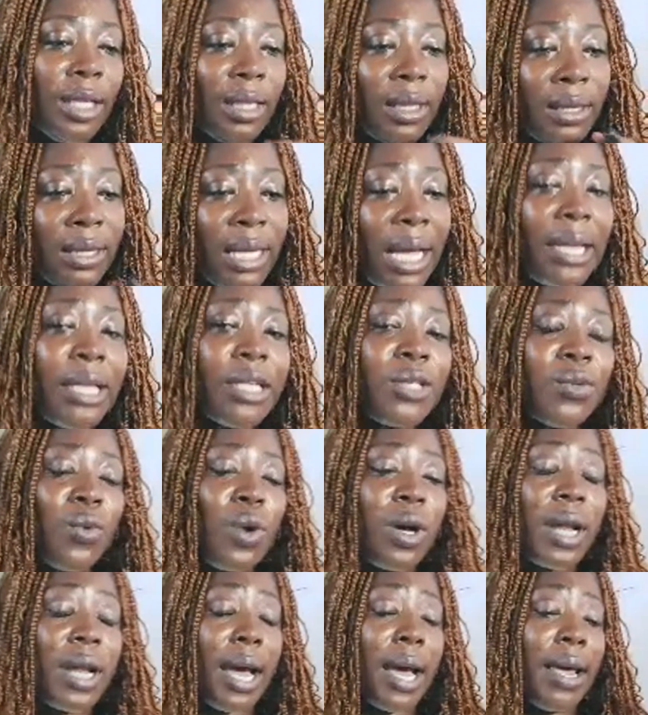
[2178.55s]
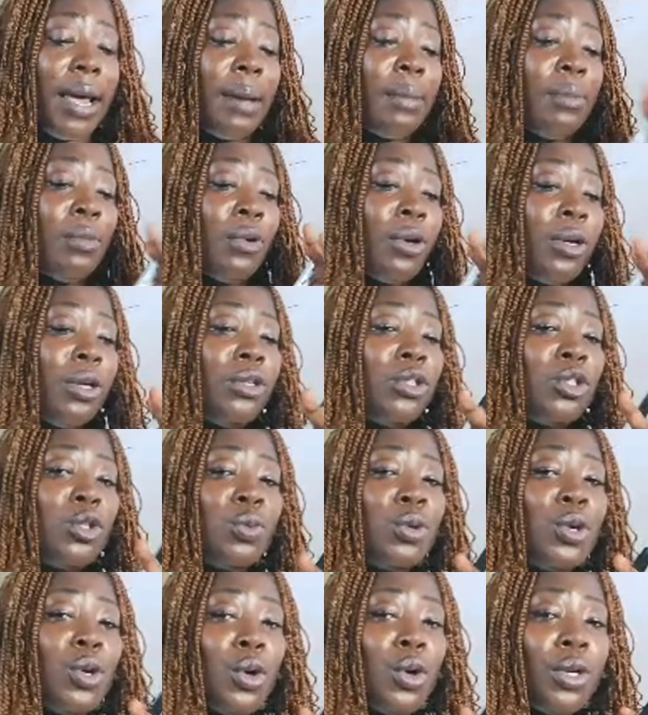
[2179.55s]
That is what I am going to
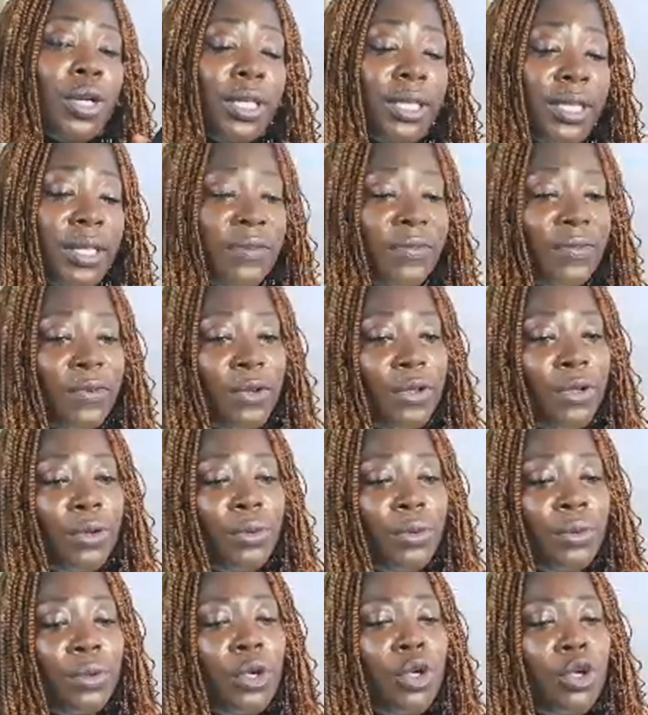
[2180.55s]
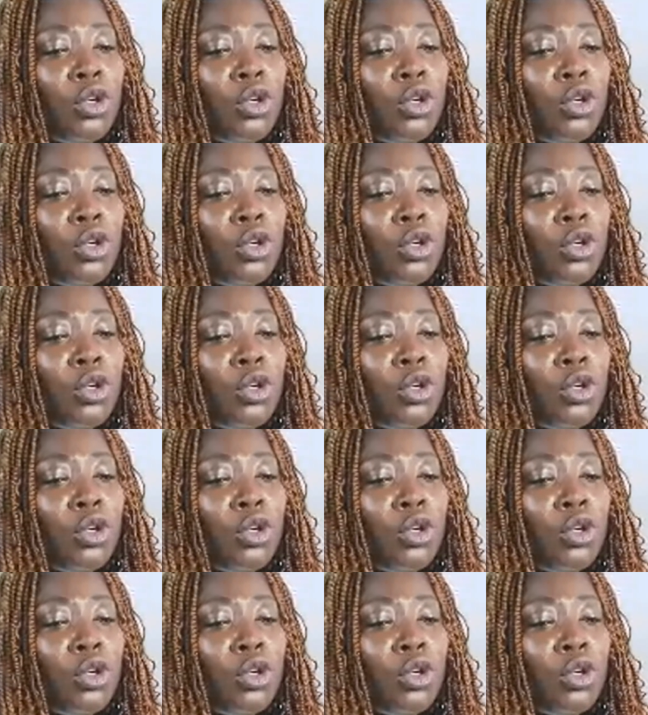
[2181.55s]
be auditing for you,